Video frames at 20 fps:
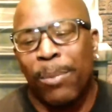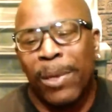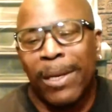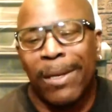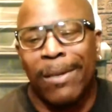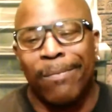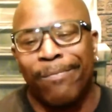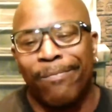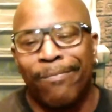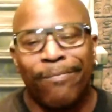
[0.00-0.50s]

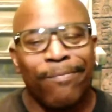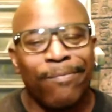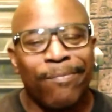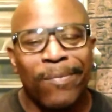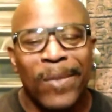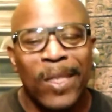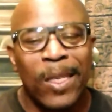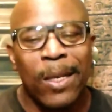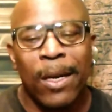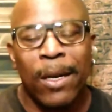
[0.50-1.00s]
But,
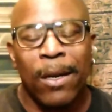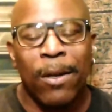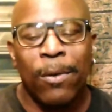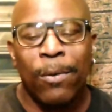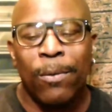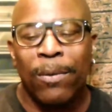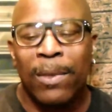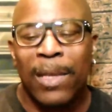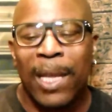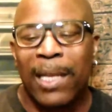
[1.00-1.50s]
you
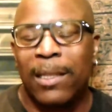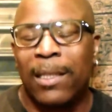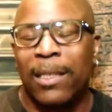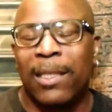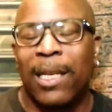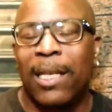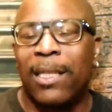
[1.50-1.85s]
know, that's,